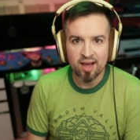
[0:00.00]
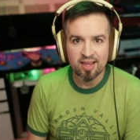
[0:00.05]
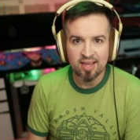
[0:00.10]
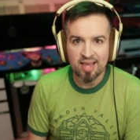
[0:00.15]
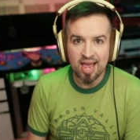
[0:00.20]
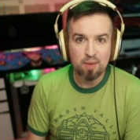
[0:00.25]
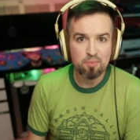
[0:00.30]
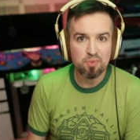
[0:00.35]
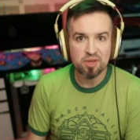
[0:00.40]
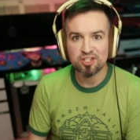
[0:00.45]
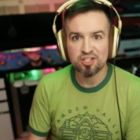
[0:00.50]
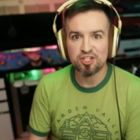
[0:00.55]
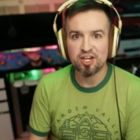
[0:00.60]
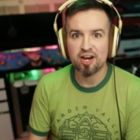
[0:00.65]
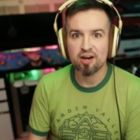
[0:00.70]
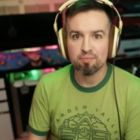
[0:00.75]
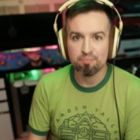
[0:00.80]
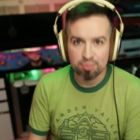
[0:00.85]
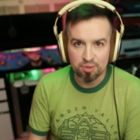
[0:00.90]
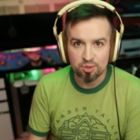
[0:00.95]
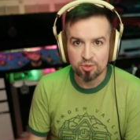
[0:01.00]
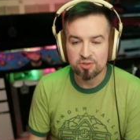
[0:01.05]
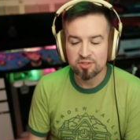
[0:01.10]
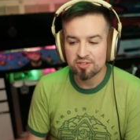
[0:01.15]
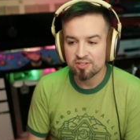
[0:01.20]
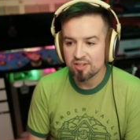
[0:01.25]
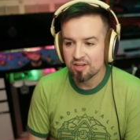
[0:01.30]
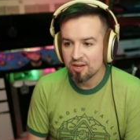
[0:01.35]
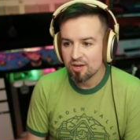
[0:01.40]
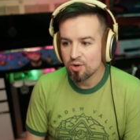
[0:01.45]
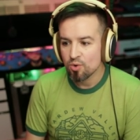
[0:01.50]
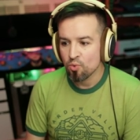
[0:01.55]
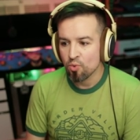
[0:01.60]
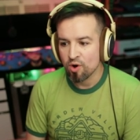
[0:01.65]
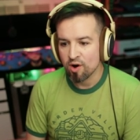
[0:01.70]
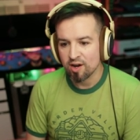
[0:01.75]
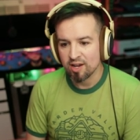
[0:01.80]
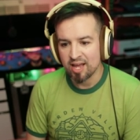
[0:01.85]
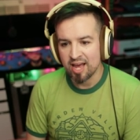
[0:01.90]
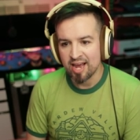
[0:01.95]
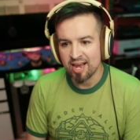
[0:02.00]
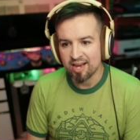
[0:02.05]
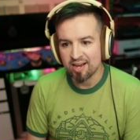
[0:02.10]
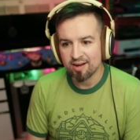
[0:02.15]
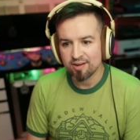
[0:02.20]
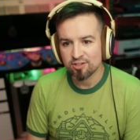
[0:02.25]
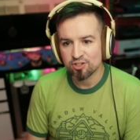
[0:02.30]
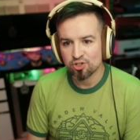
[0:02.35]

gaming chair booths were like